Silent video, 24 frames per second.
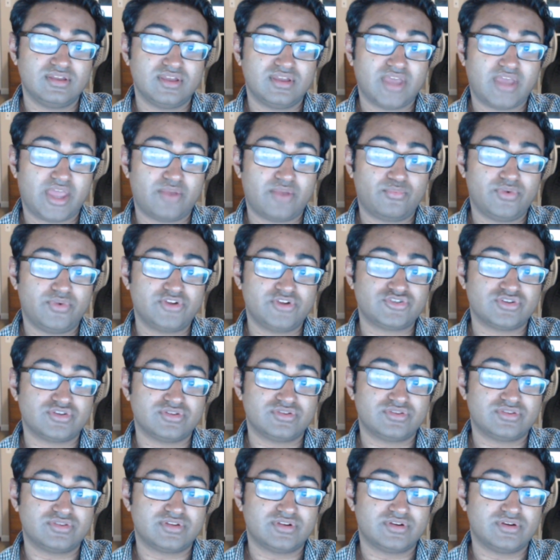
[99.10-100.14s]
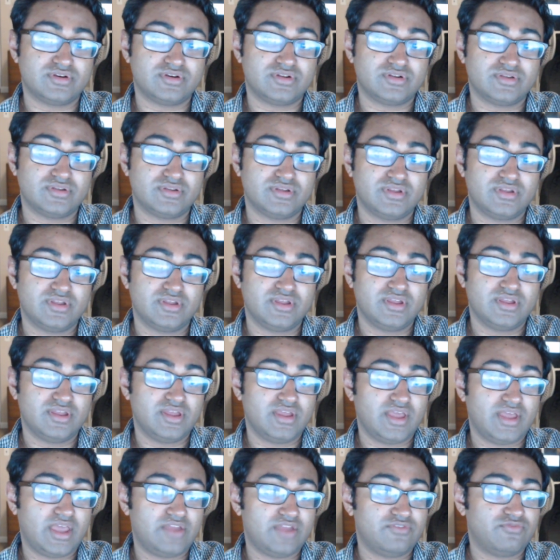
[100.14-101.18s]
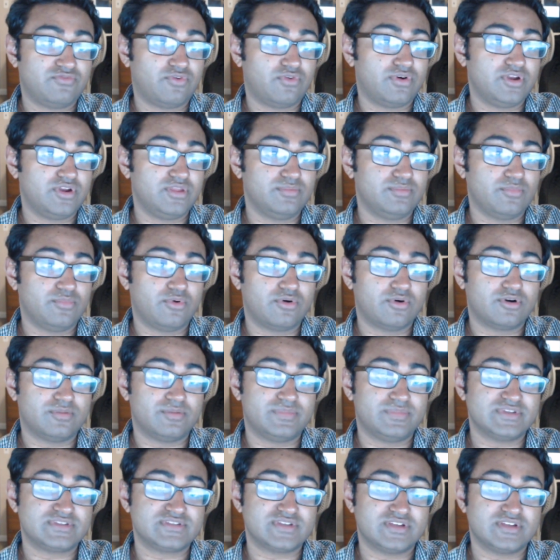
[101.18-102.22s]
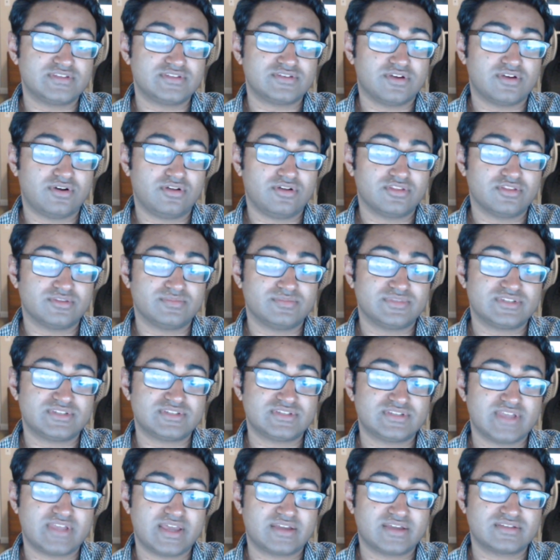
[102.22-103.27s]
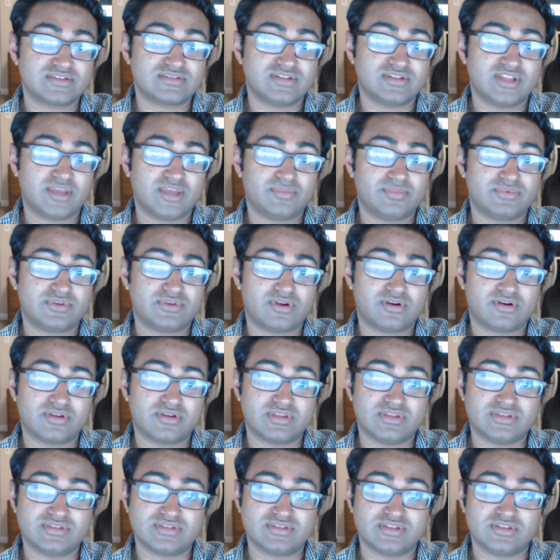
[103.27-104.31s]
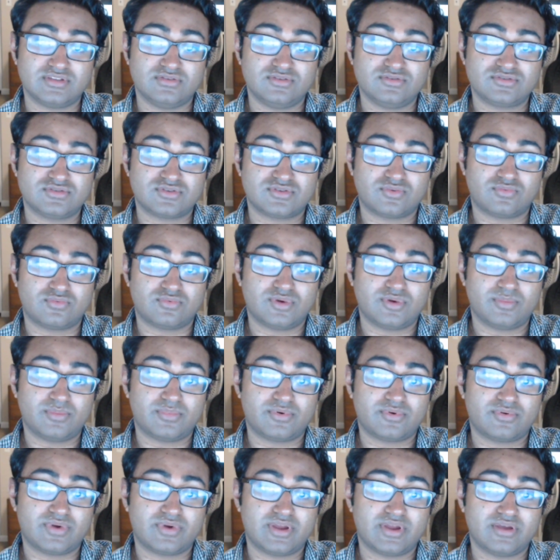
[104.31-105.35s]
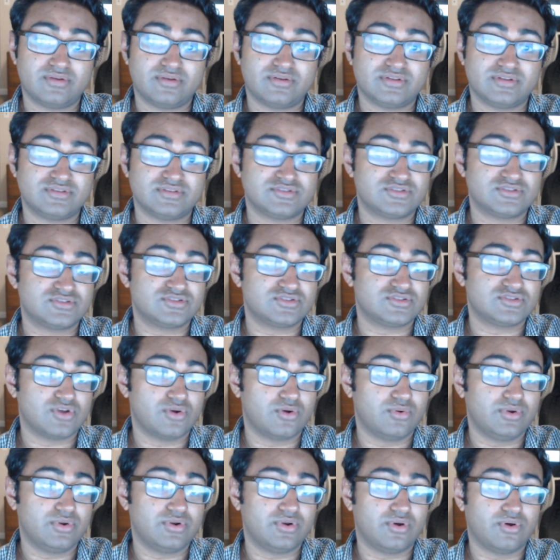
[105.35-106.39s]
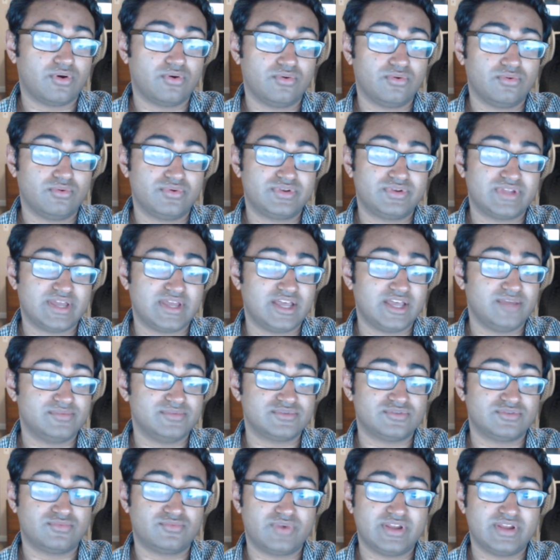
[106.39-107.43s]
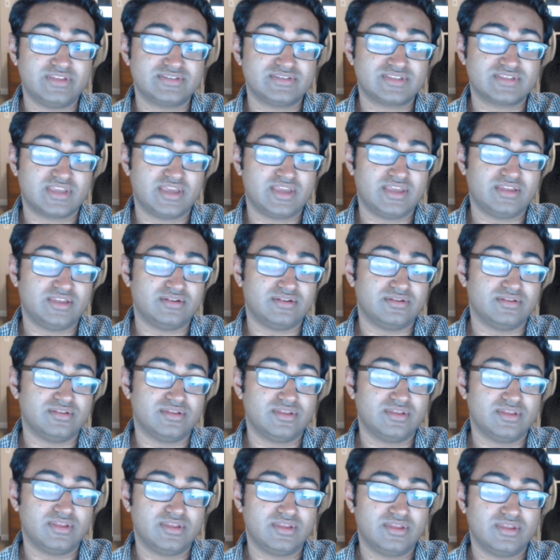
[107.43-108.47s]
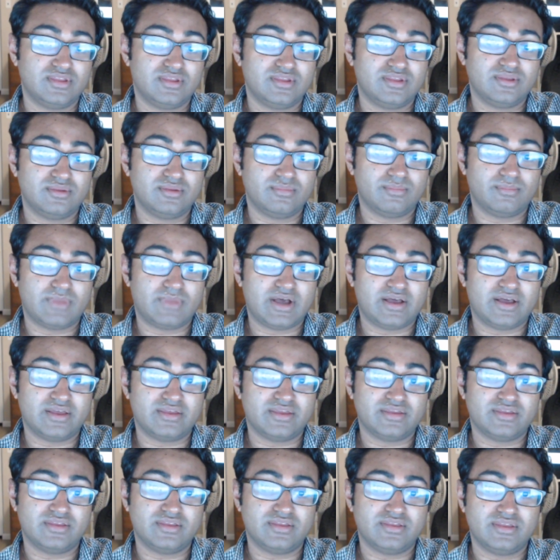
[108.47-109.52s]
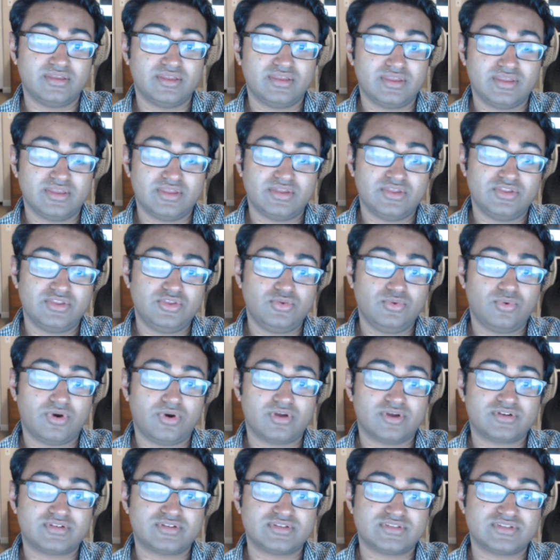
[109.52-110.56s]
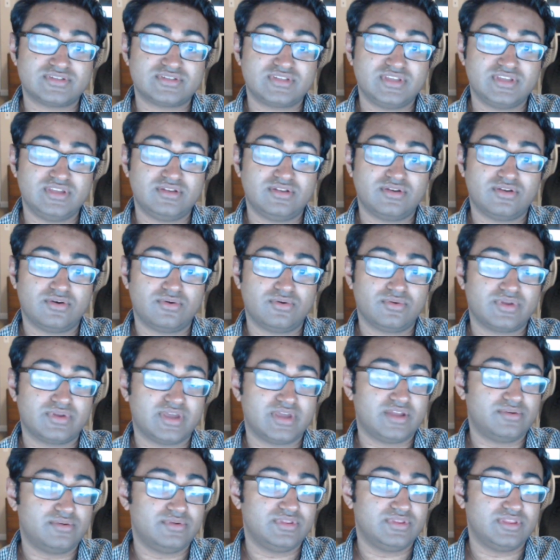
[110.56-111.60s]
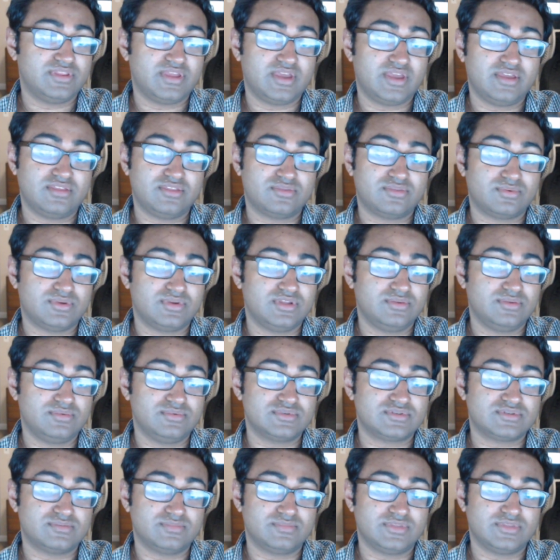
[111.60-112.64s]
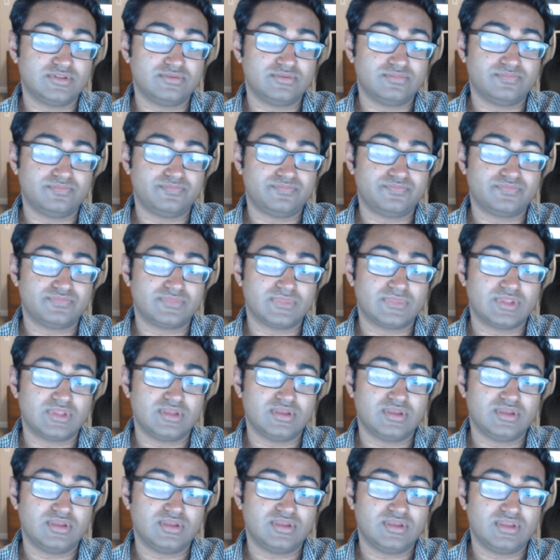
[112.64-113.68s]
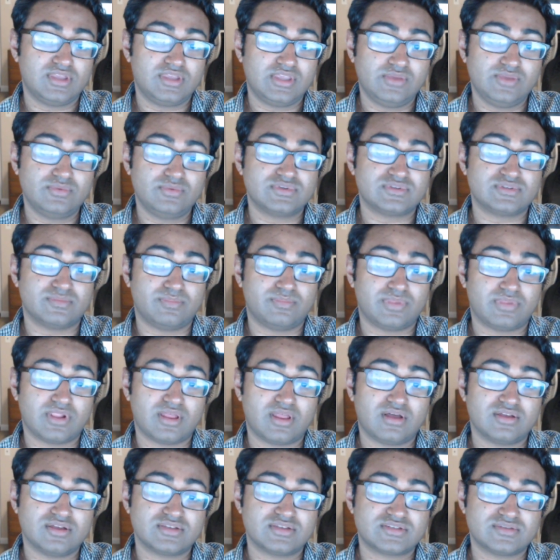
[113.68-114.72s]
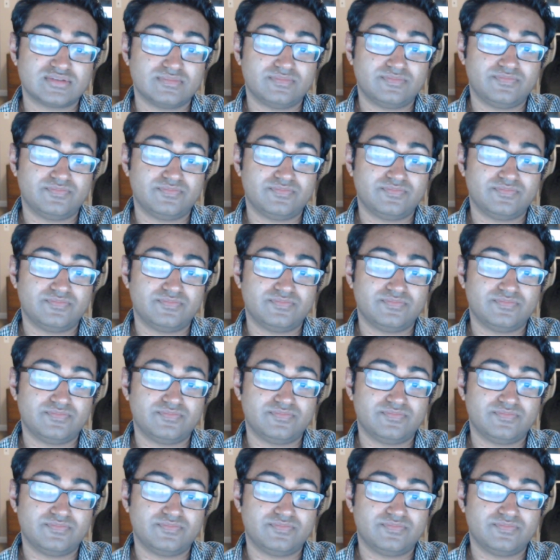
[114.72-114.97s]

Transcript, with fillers: and Richard III, and forty more besides all them Saxon heptarchies that used to rip around and sow in old times and raise Cain. My, you ought to seen old Henry the Eighth when he was in bloom. He was a blossom.